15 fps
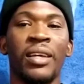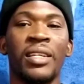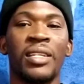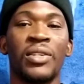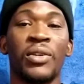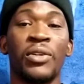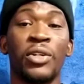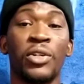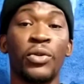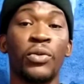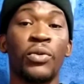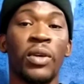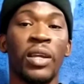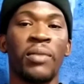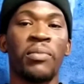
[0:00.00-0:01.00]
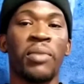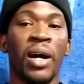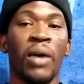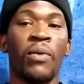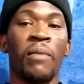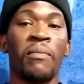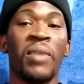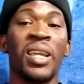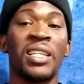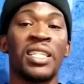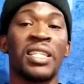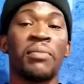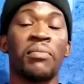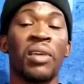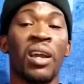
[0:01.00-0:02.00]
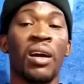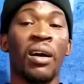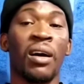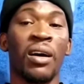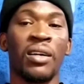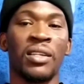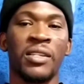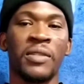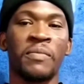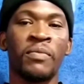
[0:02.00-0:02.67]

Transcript: So true in Patwa means because.